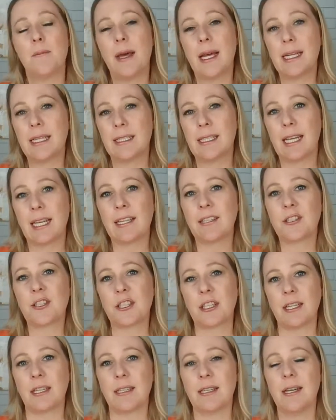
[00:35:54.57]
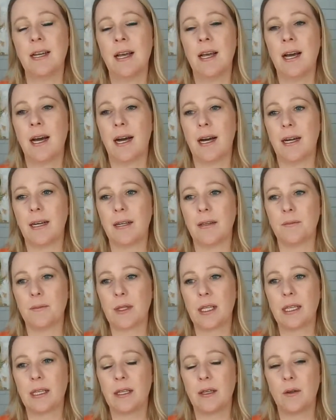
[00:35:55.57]
meditation.
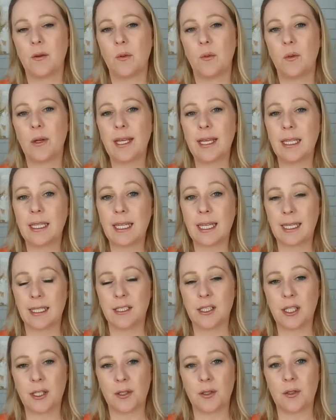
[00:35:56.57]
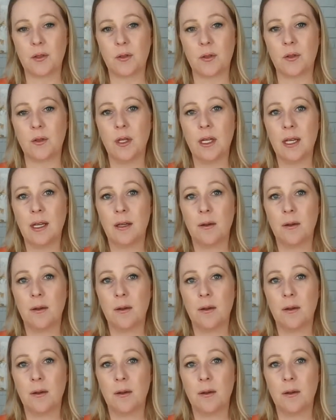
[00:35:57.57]
We need to